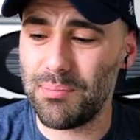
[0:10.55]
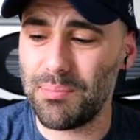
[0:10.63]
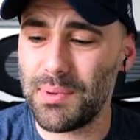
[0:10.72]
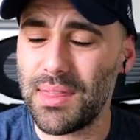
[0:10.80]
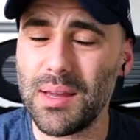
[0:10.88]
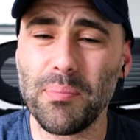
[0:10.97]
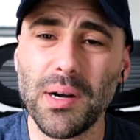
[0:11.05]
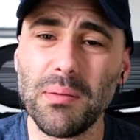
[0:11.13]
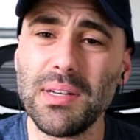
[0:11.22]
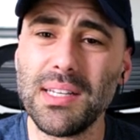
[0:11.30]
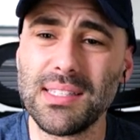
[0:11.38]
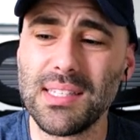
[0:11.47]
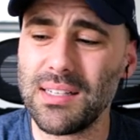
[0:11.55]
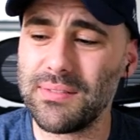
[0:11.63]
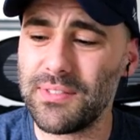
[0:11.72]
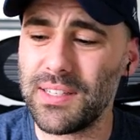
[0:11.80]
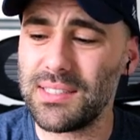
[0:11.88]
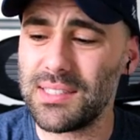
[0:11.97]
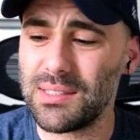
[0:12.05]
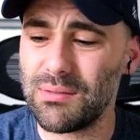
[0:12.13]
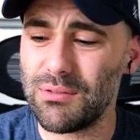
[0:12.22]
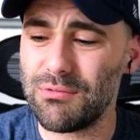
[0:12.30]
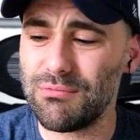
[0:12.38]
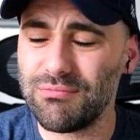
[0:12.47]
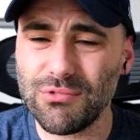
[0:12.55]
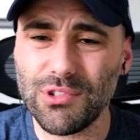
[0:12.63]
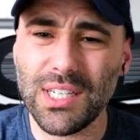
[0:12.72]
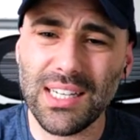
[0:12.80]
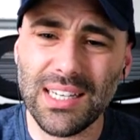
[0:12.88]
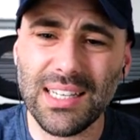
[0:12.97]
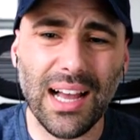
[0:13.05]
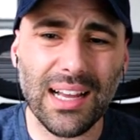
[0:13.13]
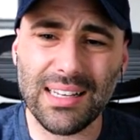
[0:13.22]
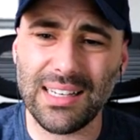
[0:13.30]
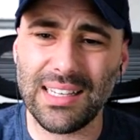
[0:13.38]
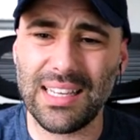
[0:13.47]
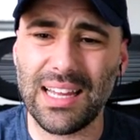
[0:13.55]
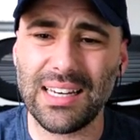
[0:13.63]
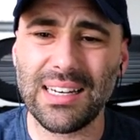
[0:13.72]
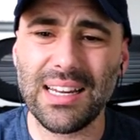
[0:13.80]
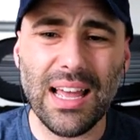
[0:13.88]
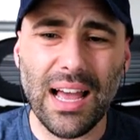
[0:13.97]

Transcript: but the apartment itself is really ugly and